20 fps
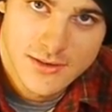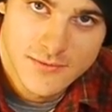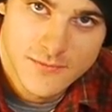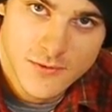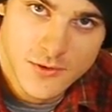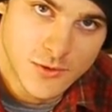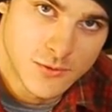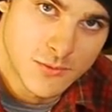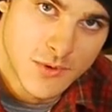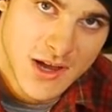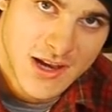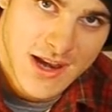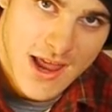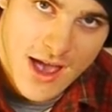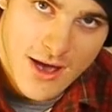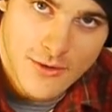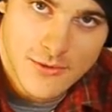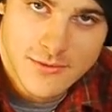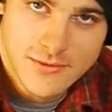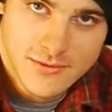For right
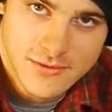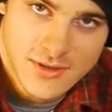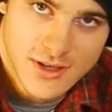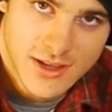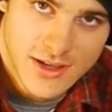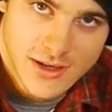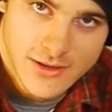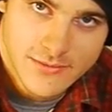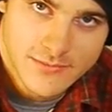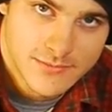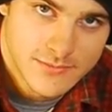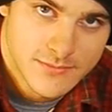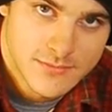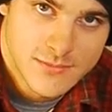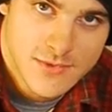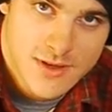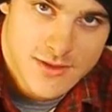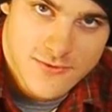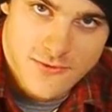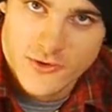now, until I
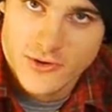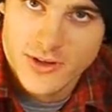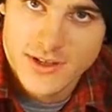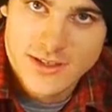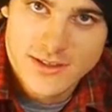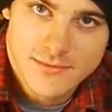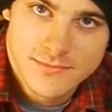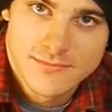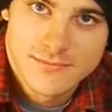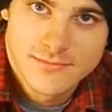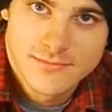destroy it.